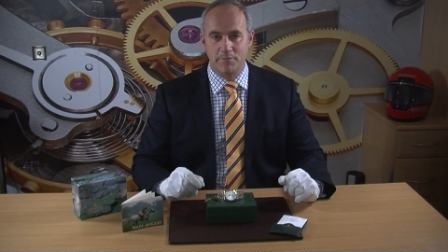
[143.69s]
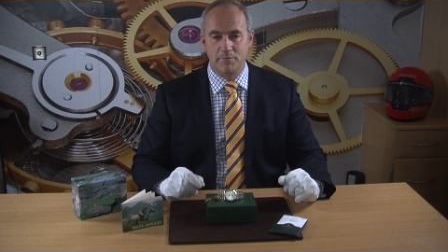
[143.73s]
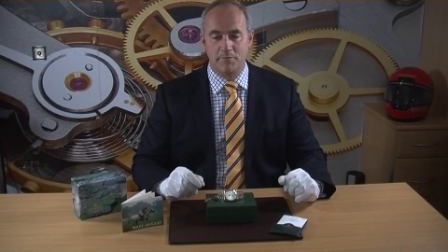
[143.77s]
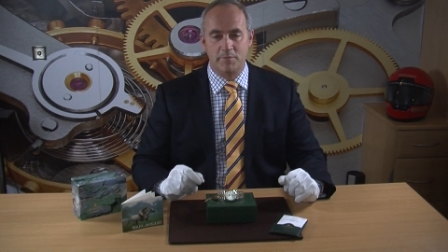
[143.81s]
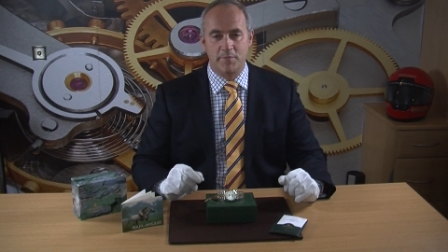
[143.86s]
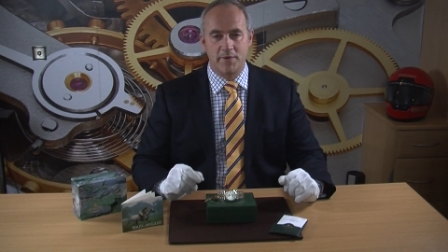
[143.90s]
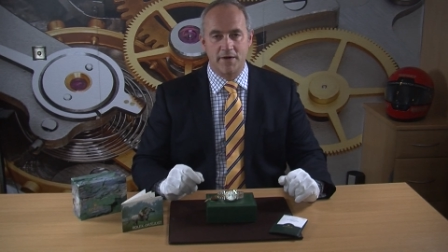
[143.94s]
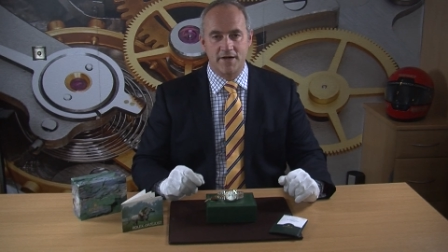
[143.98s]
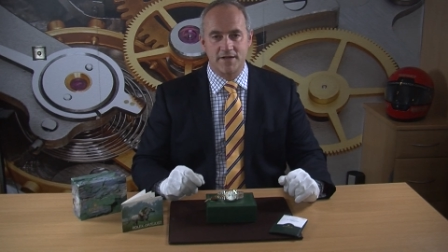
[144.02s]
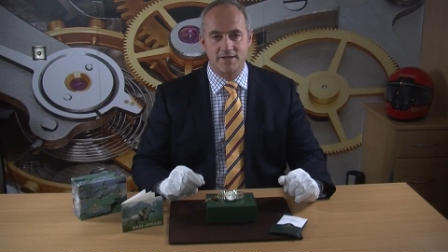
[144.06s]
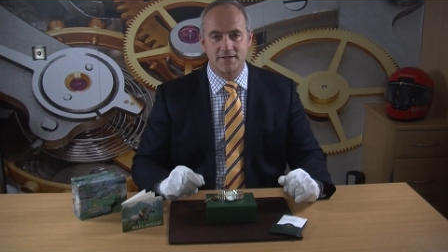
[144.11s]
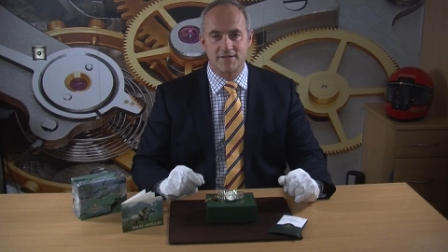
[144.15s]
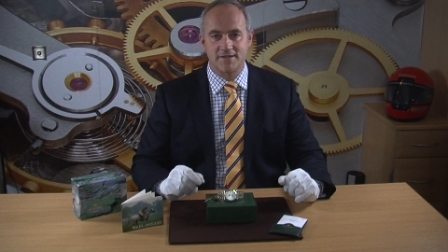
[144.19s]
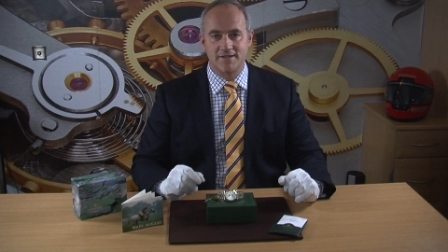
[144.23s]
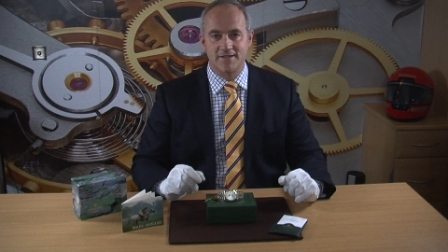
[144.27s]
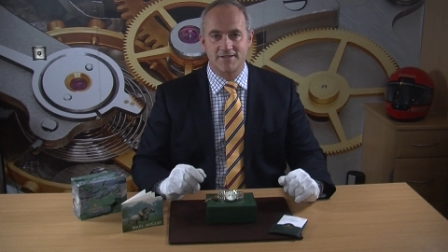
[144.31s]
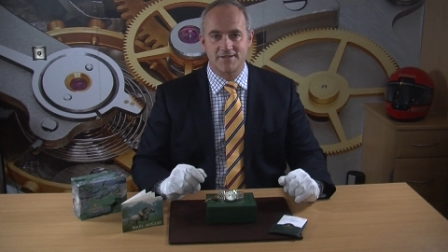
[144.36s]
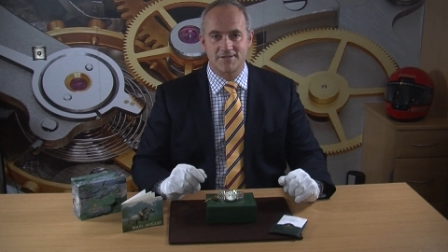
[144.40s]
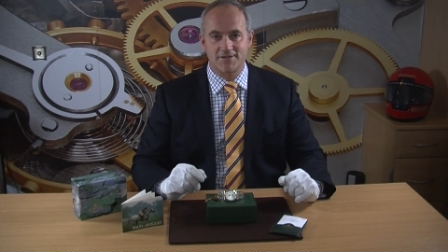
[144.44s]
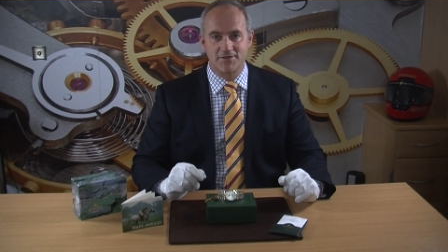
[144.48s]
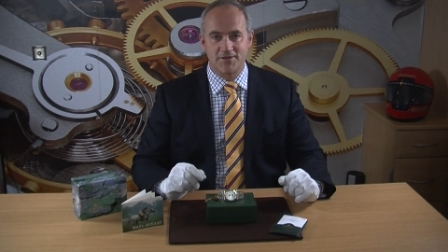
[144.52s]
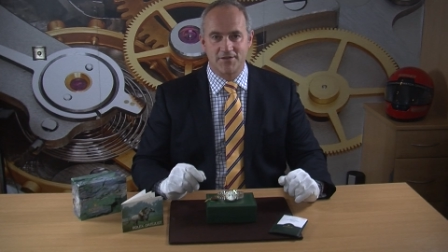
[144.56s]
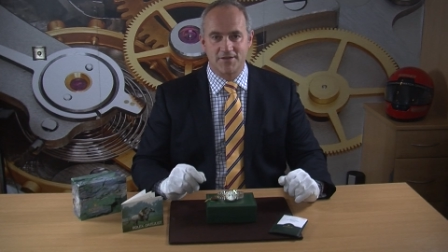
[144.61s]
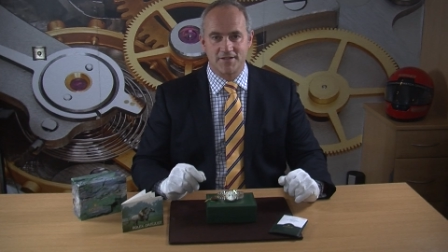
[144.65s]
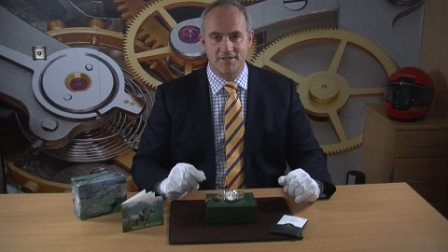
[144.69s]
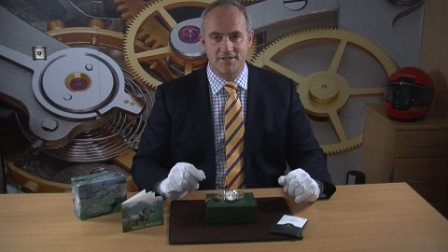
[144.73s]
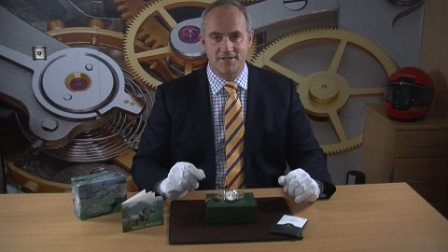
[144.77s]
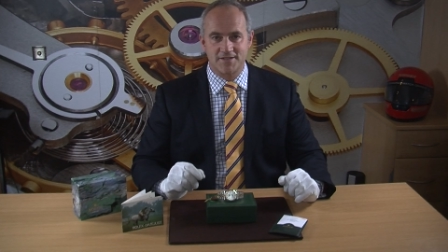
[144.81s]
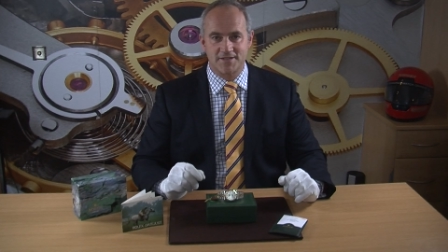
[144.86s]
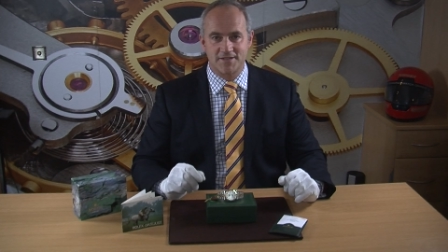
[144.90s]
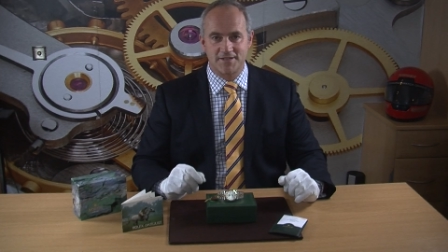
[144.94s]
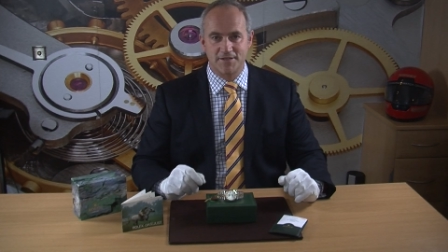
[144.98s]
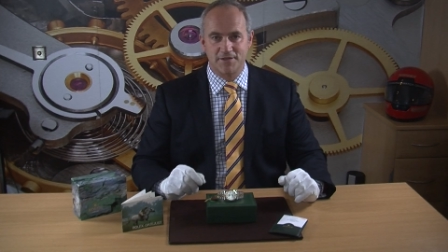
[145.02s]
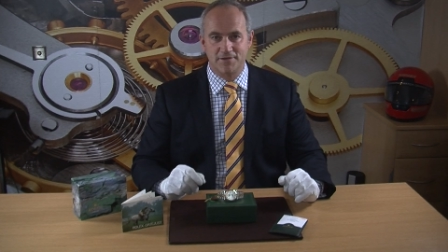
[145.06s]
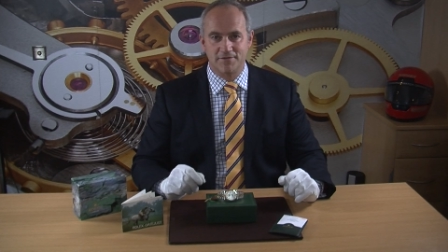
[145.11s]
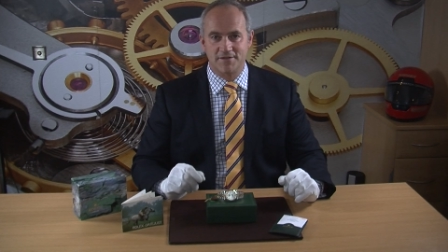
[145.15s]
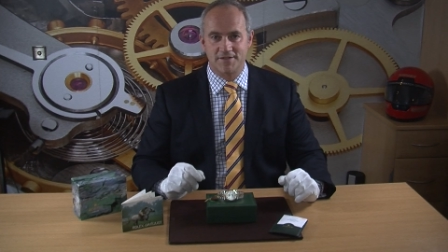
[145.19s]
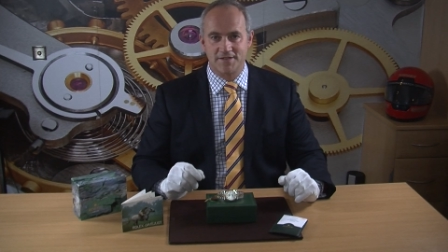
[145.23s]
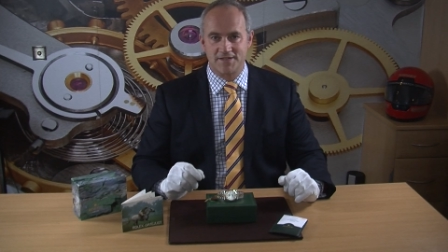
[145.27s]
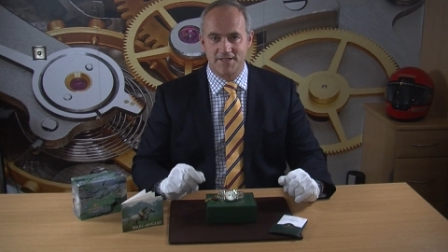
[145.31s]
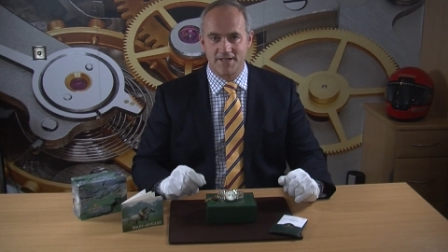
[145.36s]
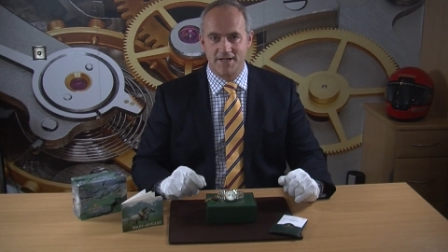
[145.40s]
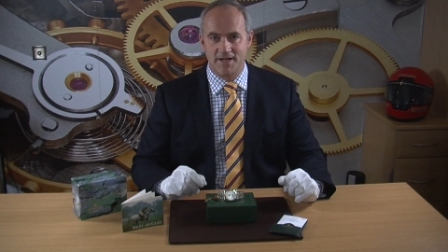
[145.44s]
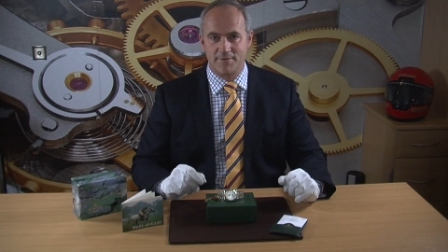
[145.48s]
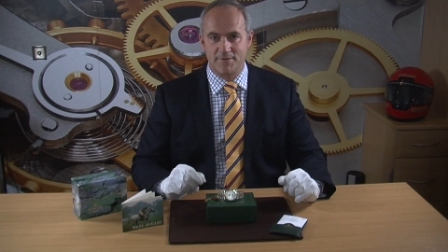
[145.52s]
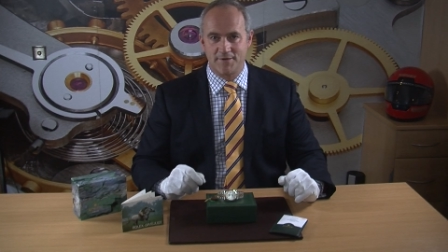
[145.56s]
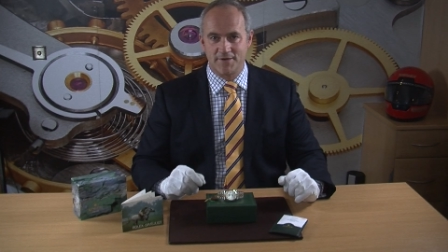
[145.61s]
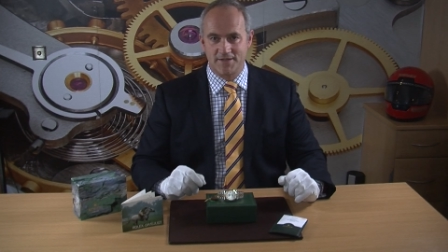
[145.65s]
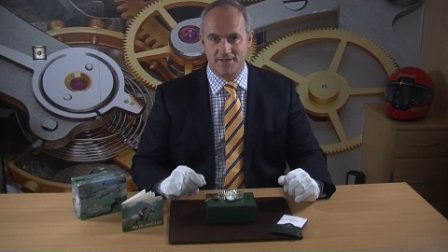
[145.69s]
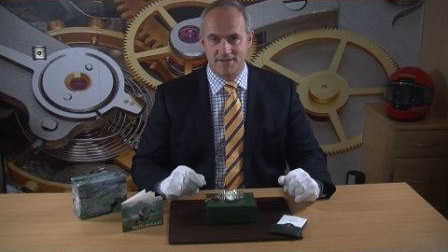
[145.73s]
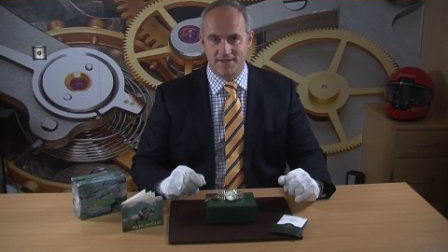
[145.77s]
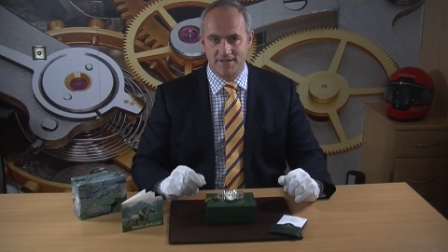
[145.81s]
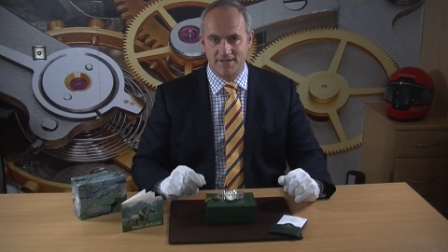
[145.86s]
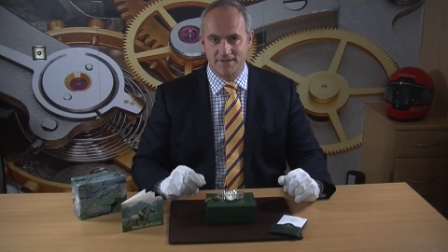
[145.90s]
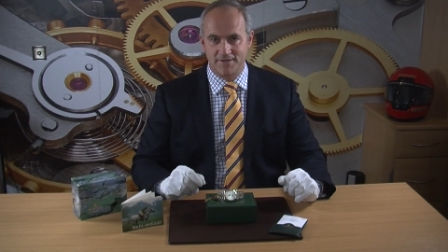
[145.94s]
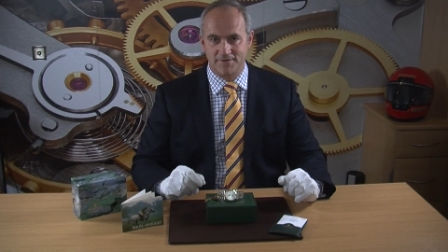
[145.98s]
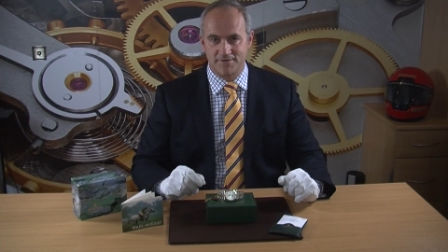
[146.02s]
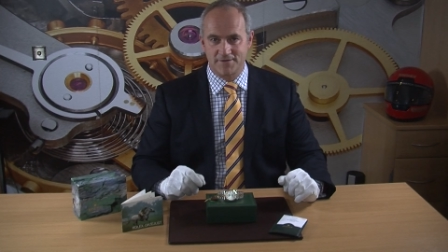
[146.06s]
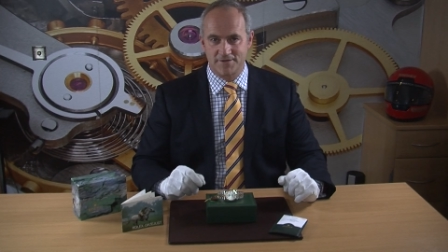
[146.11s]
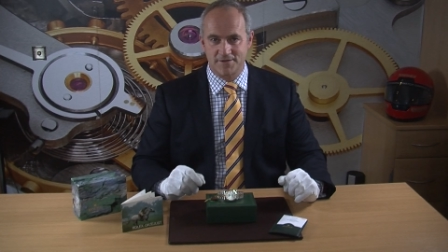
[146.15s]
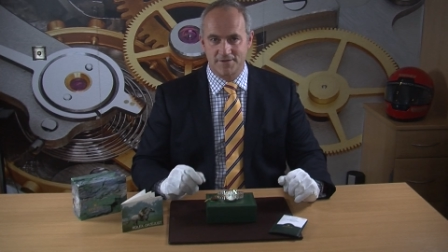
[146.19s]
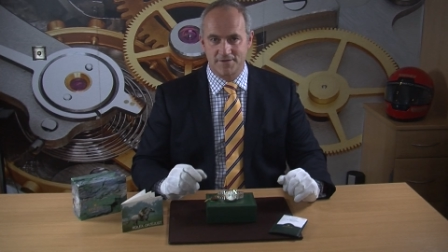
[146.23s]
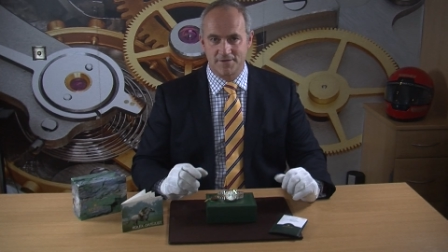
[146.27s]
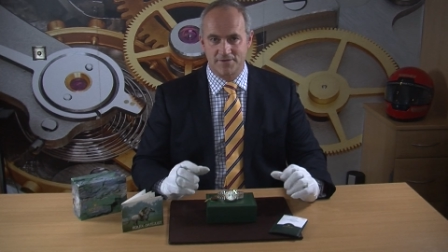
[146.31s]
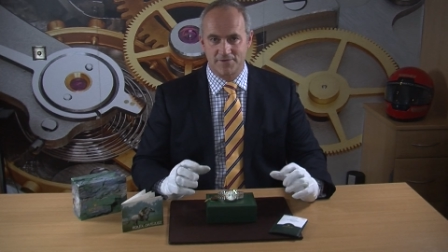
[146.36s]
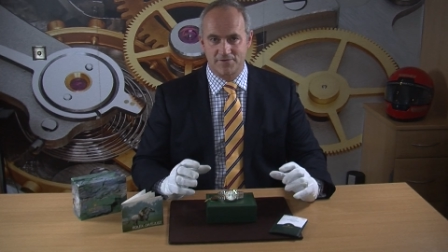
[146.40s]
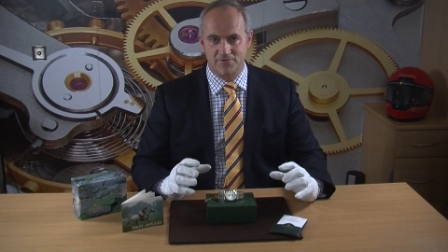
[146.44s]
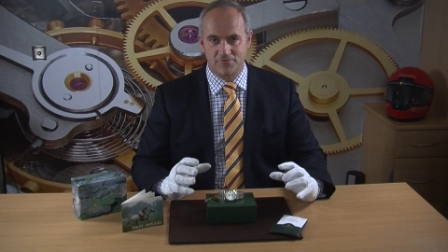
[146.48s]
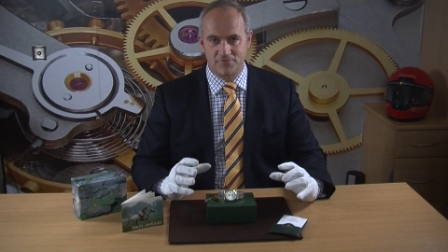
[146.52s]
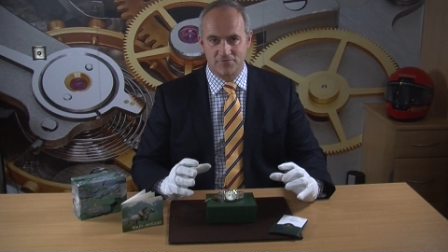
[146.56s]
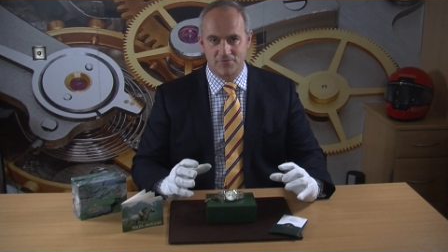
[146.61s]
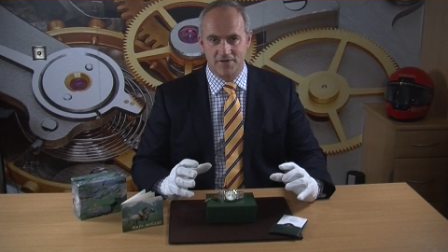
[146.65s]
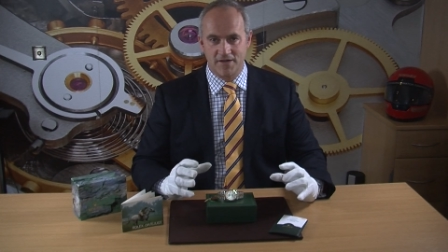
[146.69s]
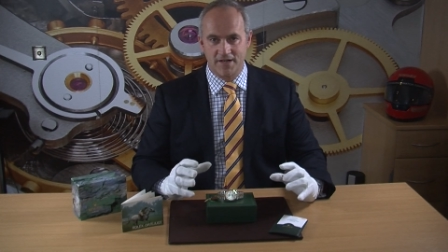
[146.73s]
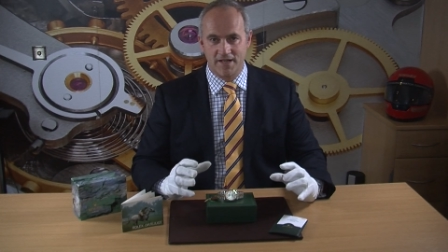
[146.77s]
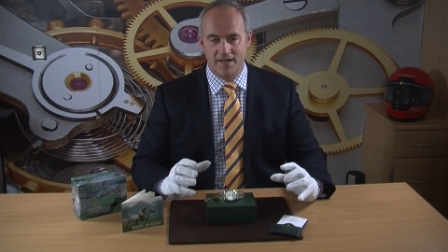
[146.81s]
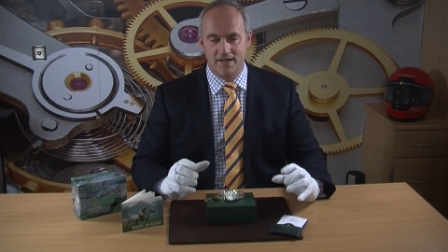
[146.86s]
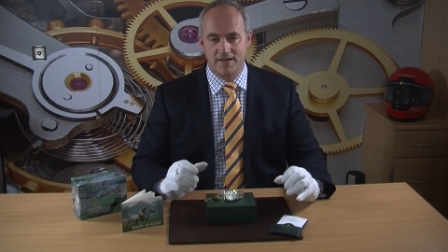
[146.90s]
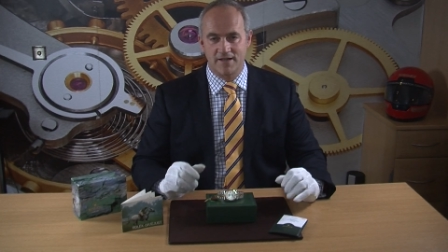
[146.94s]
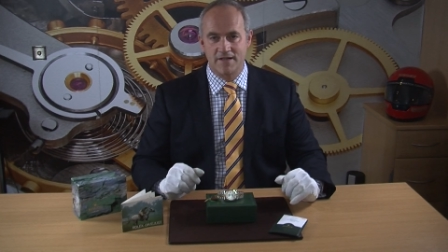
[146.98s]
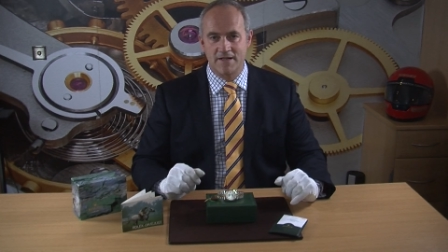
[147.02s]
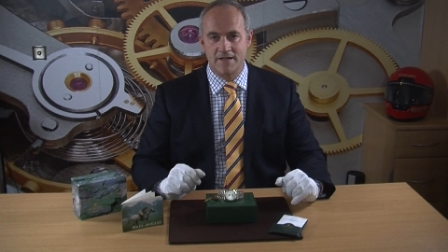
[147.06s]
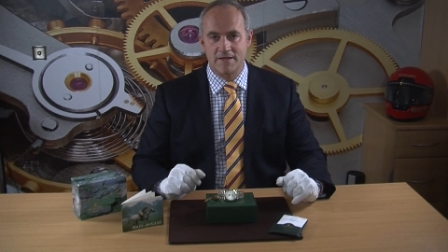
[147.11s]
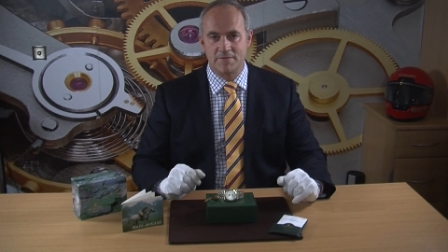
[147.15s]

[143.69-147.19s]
but it's got a silver diamond dial, so it's really